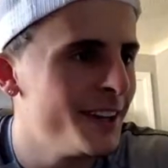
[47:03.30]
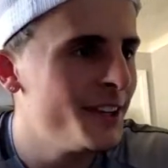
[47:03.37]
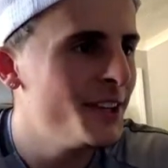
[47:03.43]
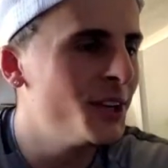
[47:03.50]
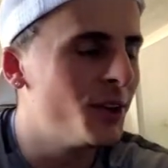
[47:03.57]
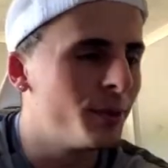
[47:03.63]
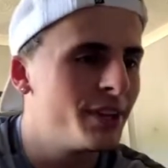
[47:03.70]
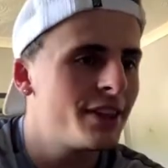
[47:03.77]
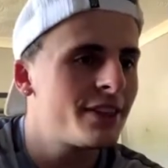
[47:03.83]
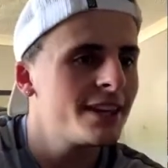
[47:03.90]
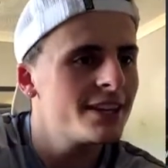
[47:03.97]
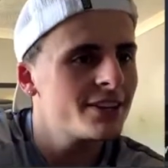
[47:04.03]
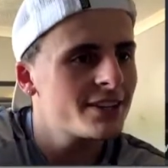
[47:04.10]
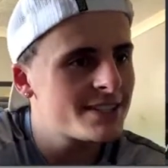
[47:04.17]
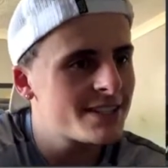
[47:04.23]
you know, when you think
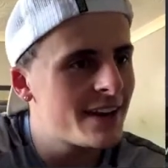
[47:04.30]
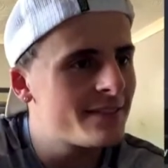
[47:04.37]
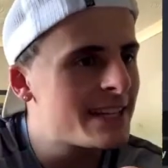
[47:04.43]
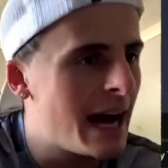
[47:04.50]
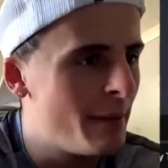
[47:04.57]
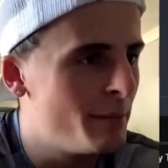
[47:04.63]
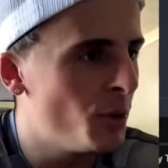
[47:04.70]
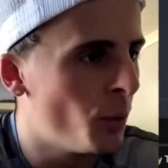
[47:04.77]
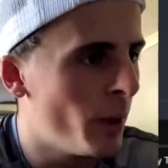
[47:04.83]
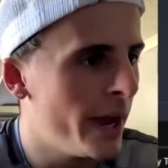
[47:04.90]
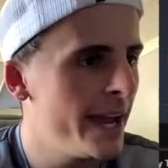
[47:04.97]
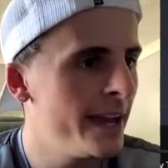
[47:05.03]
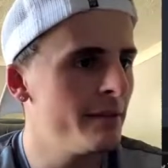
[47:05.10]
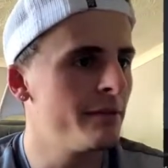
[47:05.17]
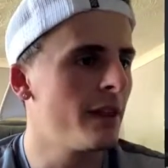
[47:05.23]
you're gonna save time and you're
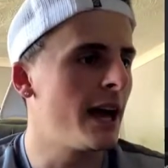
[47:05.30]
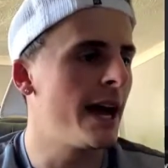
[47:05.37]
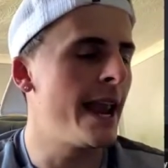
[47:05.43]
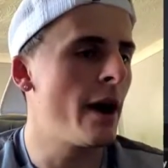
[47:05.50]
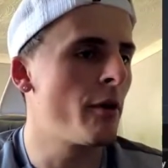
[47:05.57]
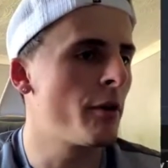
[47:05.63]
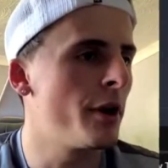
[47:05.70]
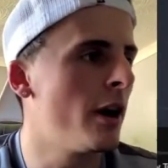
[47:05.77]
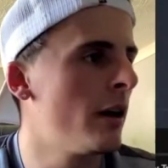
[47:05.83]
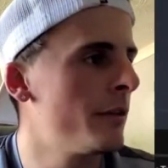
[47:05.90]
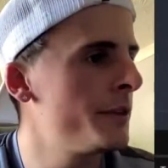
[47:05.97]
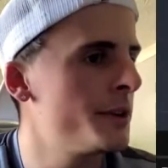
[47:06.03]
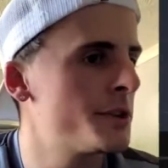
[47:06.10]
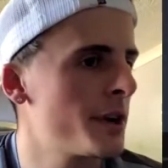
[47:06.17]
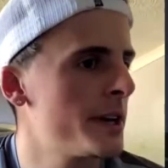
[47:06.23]
waiting for like an hour and a half for
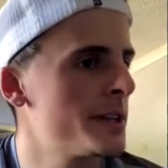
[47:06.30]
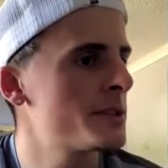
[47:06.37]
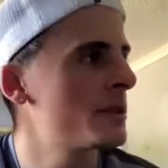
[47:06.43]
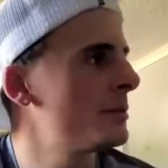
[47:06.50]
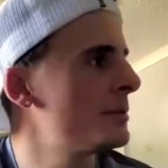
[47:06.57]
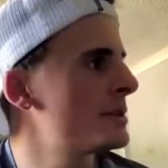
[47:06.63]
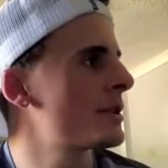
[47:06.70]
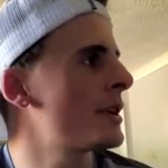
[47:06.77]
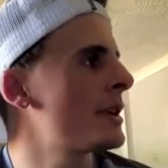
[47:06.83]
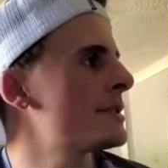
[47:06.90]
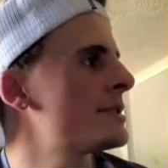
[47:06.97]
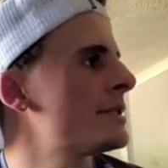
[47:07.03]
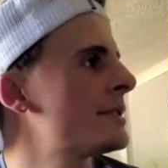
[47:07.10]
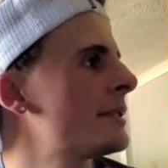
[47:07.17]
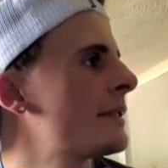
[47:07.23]
your train to come, it's
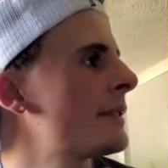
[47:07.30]
crazy.